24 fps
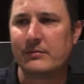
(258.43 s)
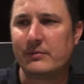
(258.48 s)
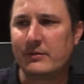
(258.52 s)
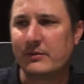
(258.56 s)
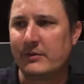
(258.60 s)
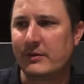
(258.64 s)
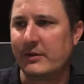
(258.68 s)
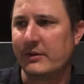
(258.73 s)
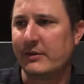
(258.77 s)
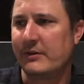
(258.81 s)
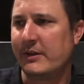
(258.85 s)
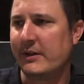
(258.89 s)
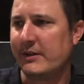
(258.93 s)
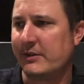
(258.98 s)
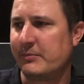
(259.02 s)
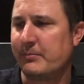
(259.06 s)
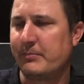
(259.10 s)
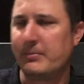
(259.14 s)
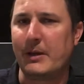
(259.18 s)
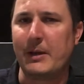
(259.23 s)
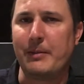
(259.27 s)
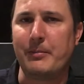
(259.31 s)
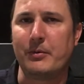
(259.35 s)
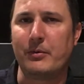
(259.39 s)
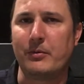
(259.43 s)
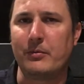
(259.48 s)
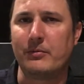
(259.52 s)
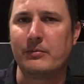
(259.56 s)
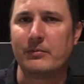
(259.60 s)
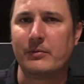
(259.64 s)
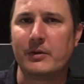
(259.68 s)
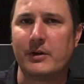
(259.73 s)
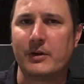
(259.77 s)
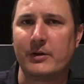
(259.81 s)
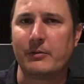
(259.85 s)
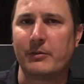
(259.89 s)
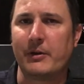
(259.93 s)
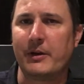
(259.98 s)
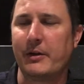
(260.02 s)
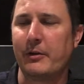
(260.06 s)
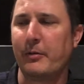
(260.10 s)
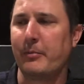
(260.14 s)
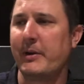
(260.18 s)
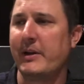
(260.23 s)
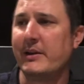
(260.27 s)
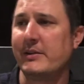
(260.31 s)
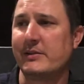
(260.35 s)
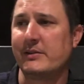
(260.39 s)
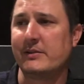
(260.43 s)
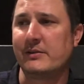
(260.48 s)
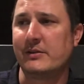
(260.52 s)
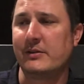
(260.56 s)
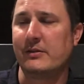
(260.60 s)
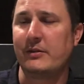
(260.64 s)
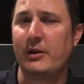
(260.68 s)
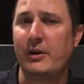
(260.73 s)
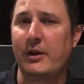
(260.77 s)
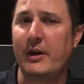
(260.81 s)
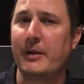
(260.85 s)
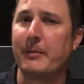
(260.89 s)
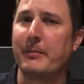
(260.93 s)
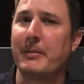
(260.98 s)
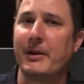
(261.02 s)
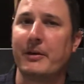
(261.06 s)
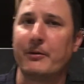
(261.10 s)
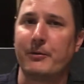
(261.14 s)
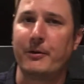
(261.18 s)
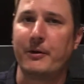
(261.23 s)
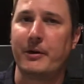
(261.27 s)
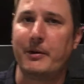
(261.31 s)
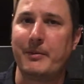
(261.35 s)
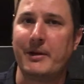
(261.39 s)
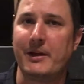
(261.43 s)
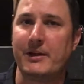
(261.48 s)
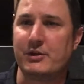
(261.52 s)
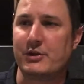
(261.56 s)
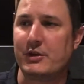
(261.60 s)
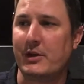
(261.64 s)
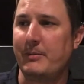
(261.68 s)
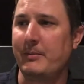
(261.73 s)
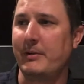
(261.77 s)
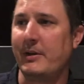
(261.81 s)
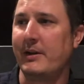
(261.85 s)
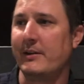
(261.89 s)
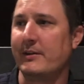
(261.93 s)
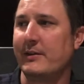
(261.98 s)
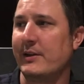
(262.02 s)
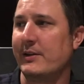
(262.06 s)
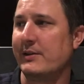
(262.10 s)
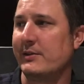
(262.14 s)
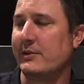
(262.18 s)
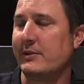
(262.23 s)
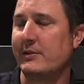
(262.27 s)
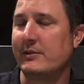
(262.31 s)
to test people on a regular basis. And you had to be in really bad shape to get tested.